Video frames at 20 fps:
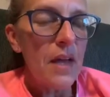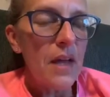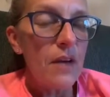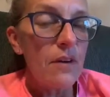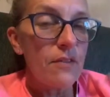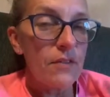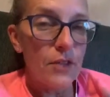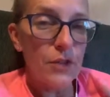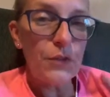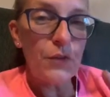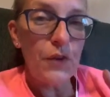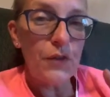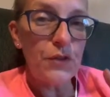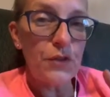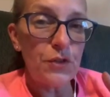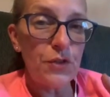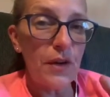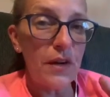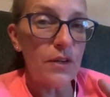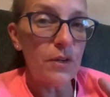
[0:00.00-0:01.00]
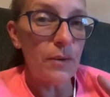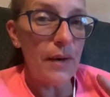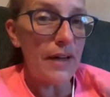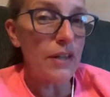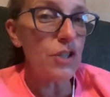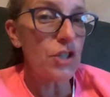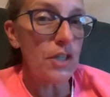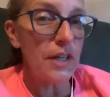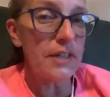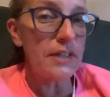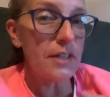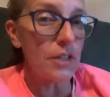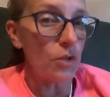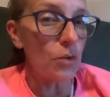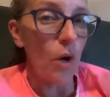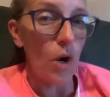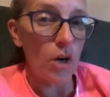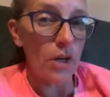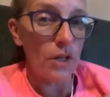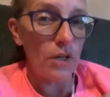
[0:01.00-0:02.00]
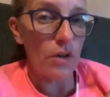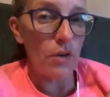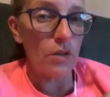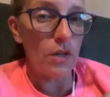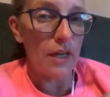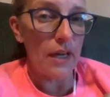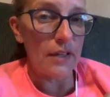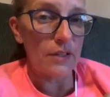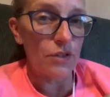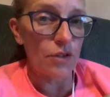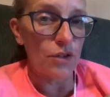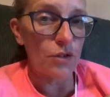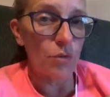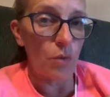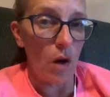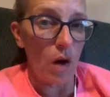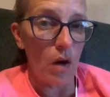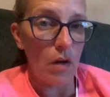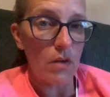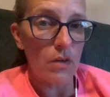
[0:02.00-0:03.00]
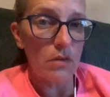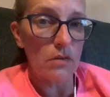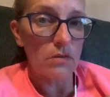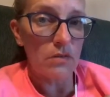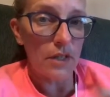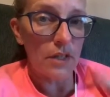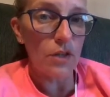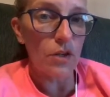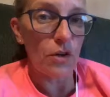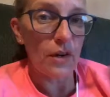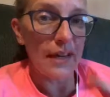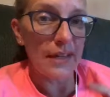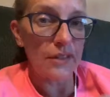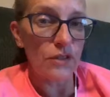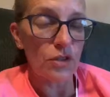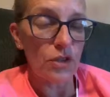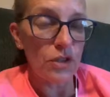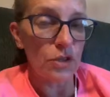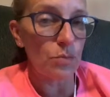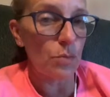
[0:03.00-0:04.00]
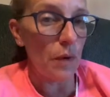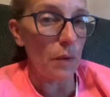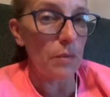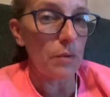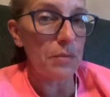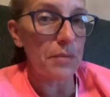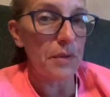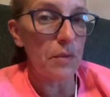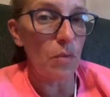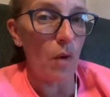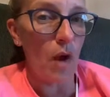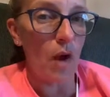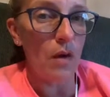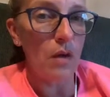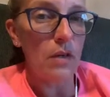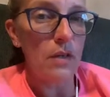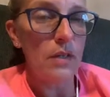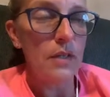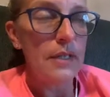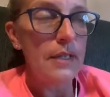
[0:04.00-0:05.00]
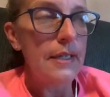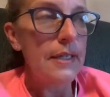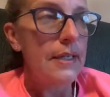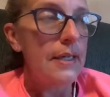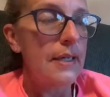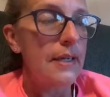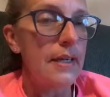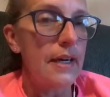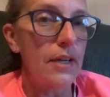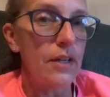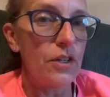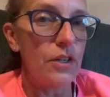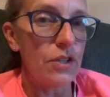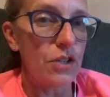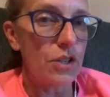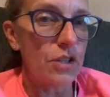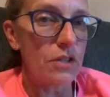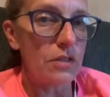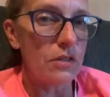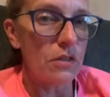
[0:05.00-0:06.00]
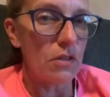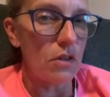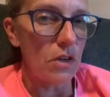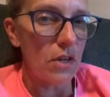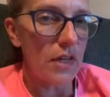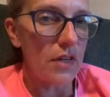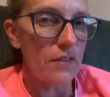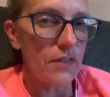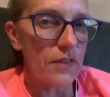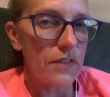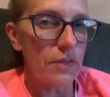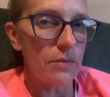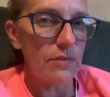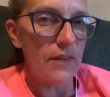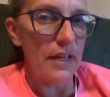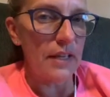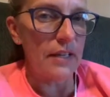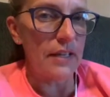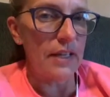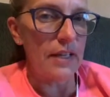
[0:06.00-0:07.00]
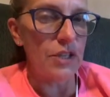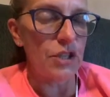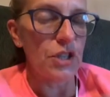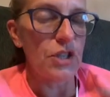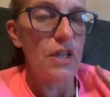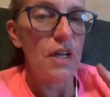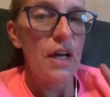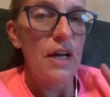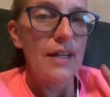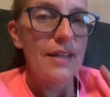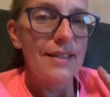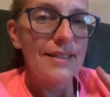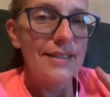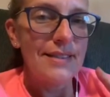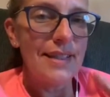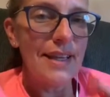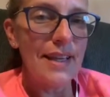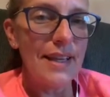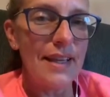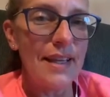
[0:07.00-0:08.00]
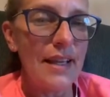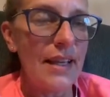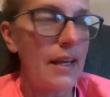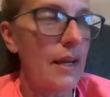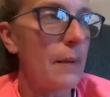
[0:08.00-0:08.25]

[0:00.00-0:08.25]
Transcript: first of all, if you're trying to rationalize it, you already know the answer is wrong, that your answer is probably wrong, and you're just looking for some validation. Secondly,